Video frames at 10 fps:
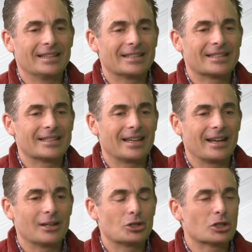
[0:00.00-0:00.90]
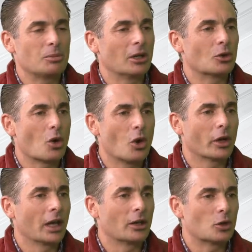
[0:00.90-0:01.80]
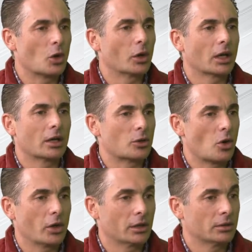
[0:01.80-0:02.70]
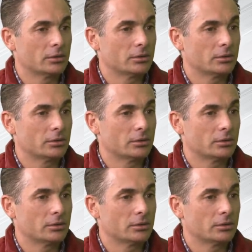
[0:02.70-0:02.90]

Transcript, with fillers: it's uh, just been growing and growing and growing.